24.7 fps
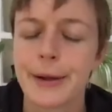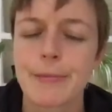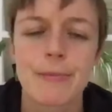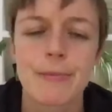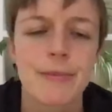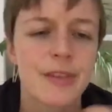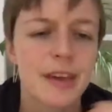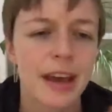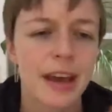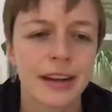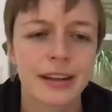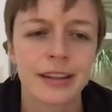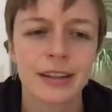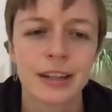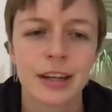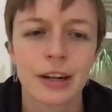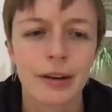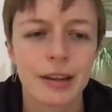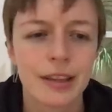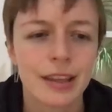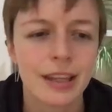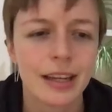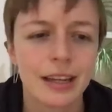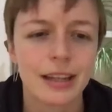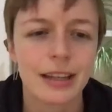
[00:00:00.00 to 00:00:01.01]
Then
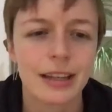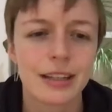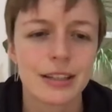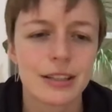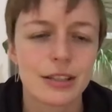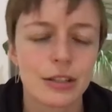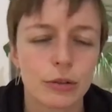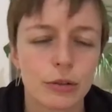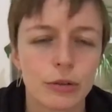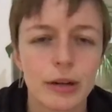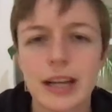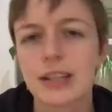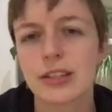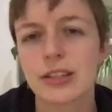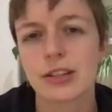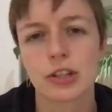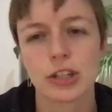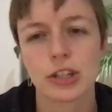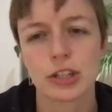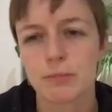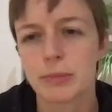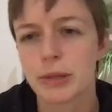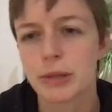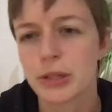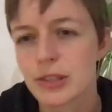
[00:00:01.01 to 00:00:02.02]
I think it's great to
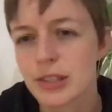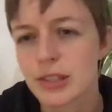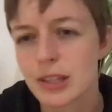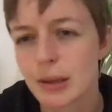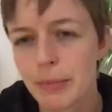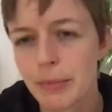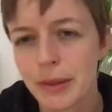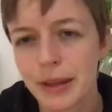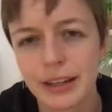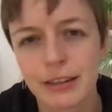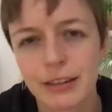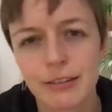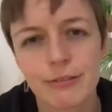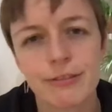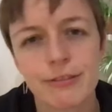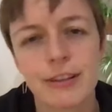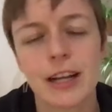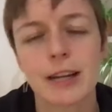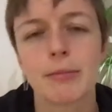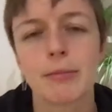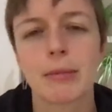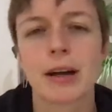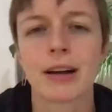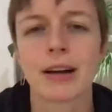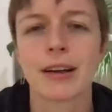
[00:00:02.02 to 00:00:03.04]
just build something in
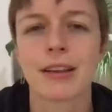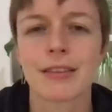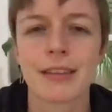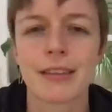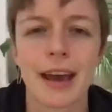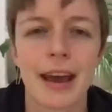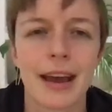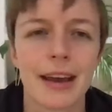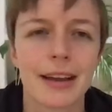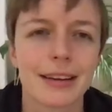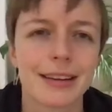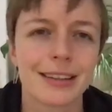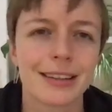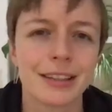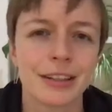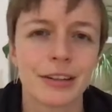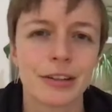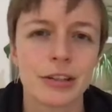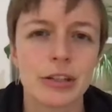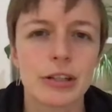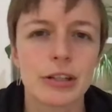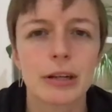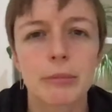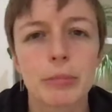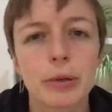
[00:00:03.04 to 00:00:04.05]
Figma that
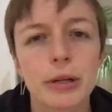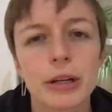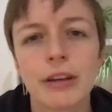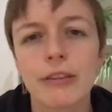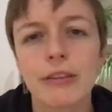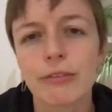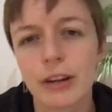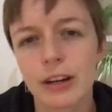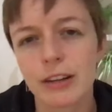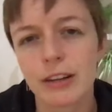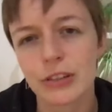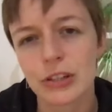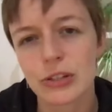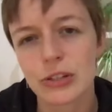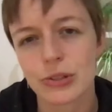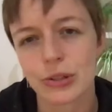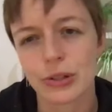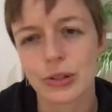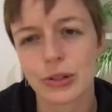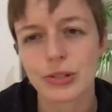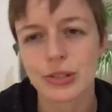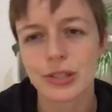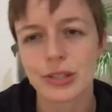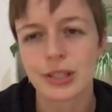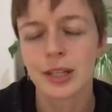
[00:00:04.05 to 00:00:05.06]
you can put in front of
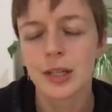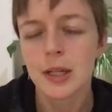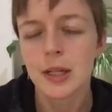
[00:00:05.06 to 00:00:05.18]
users.